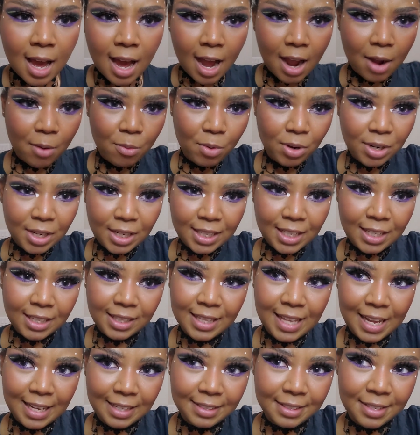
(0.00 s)
I want to
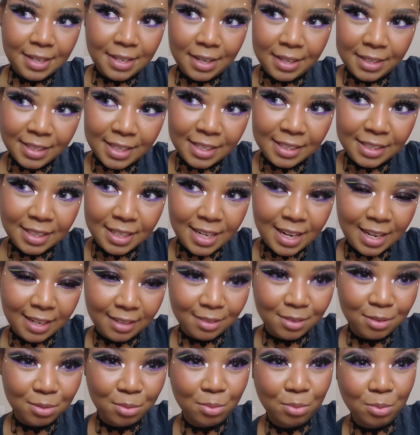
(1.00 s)
get that done in the
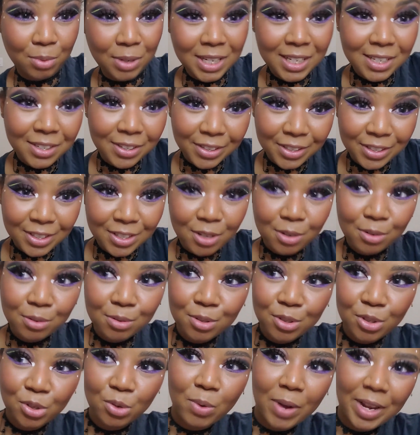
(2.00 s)
next week or
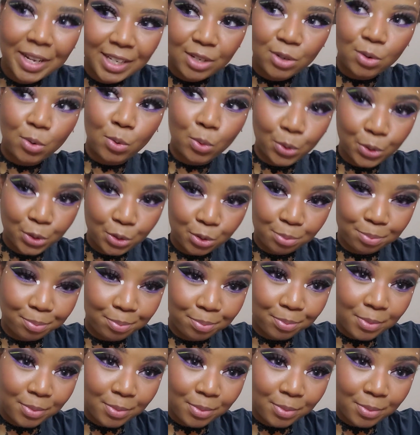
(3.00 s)
so I can order